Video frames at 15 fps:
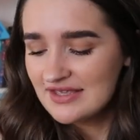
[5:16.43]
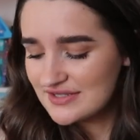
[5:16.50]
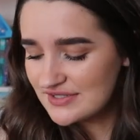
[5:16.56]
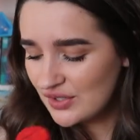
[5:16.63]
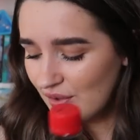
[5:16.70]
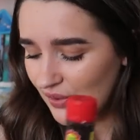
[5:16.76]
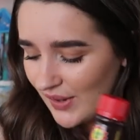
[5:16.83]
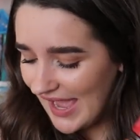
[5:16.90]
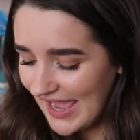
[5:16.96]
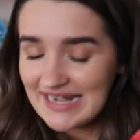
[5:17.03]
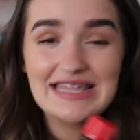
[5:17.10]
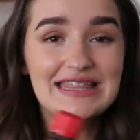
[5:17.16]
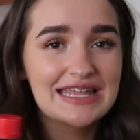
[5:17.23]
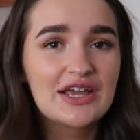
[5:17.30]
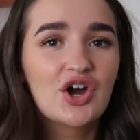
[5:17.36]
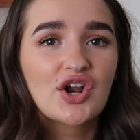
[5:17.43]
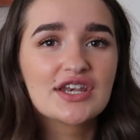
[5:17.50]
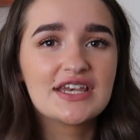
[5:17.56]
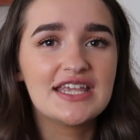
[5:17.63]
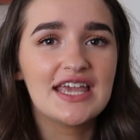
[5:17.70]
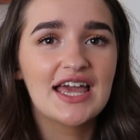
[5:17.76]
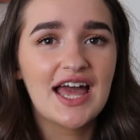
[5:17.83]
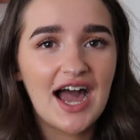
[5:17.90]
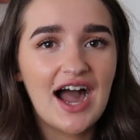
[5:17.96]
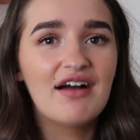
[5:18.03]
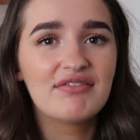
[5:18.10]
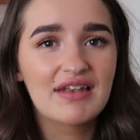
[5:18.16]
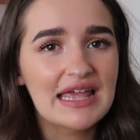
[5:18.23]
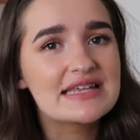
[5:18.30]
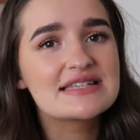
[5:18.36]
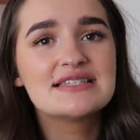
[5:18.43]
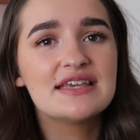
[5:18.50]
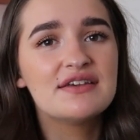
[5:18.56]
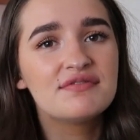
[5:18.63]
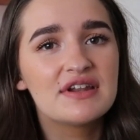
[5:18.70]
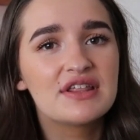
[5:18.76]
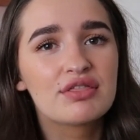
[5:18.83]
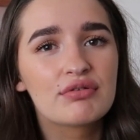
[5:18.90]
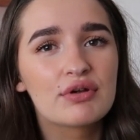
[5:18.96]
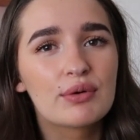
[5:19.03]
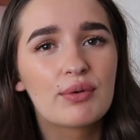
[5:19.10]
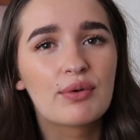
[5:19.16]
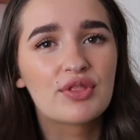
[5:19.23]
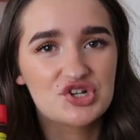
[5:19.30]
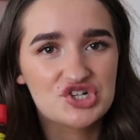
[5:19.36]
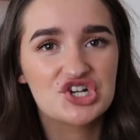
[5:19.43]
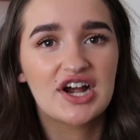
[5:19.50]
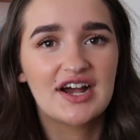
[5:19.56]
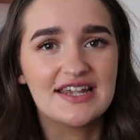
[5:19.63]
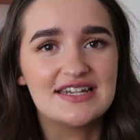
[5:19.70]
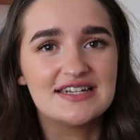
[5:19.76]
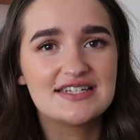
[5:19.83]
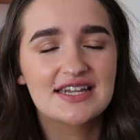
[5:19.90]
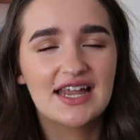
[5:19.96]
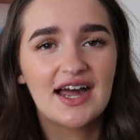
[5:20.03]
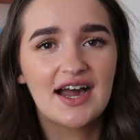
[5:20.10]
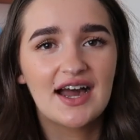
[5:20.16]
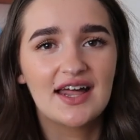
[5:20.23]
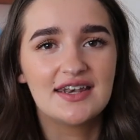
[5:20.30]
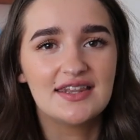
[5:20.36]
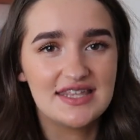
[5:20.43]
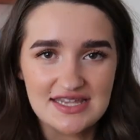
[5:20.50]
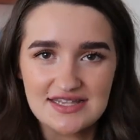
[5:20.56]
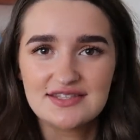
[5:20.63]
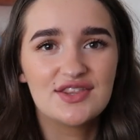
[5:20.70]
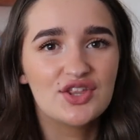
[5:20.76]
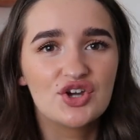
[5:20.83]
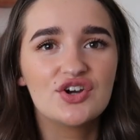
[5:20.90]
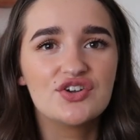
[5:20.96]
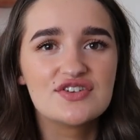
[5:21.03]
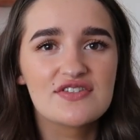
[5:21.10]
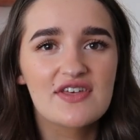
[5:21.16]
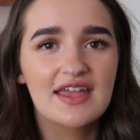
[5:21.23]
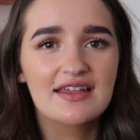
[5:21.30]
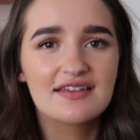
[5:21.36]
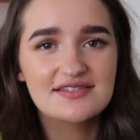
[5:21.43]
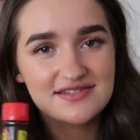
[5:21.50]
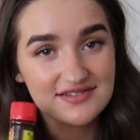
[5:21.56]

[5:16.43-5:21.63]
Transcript: So anything on here, I've like sifted through all the shite and these are the good things.